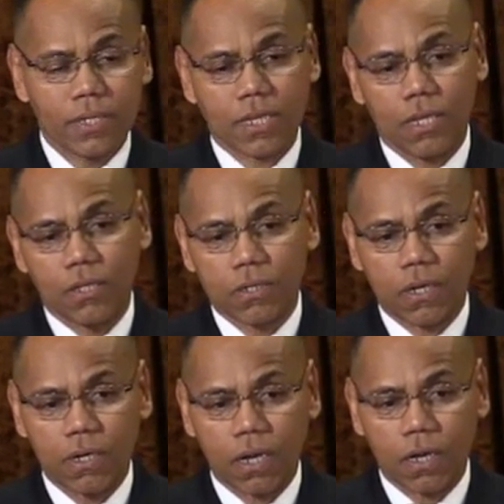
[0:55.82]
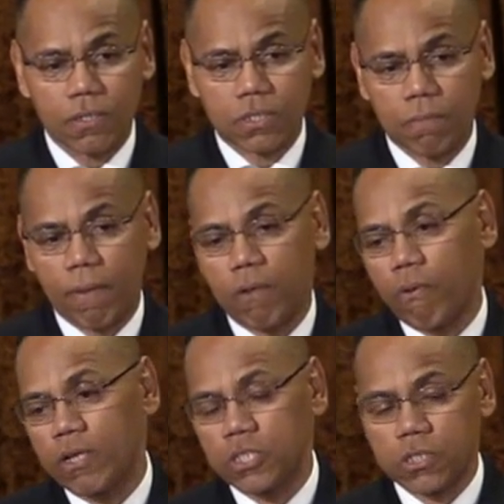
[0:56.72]
as I look to my
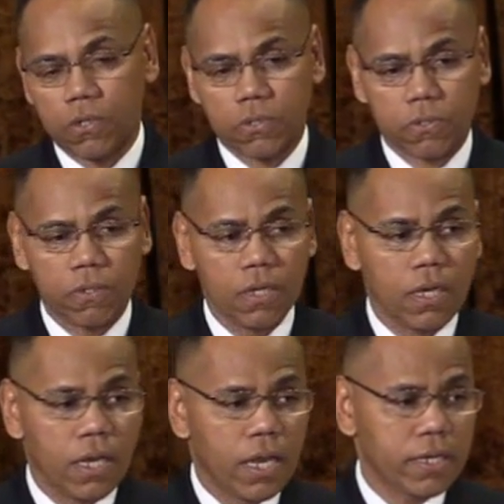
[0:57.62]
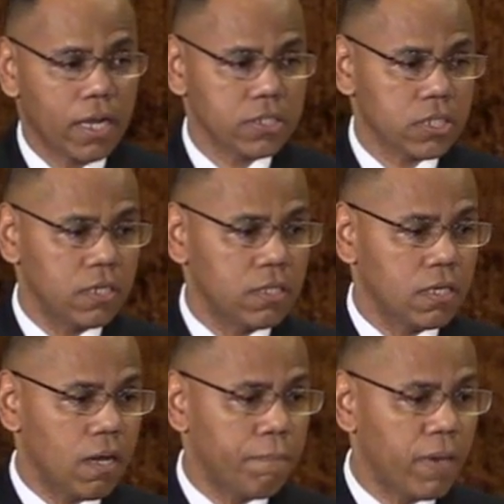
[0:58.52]
right shoulder and I see
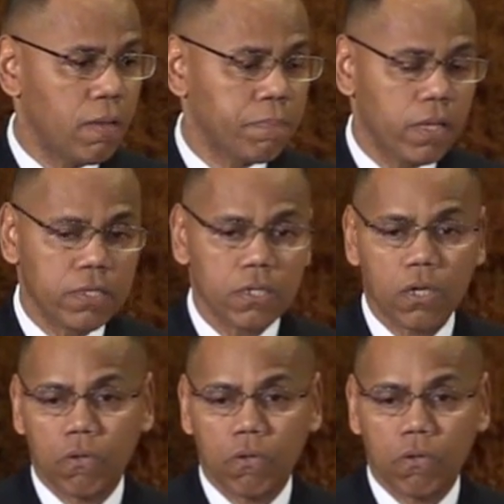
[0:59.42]
the Bay Planning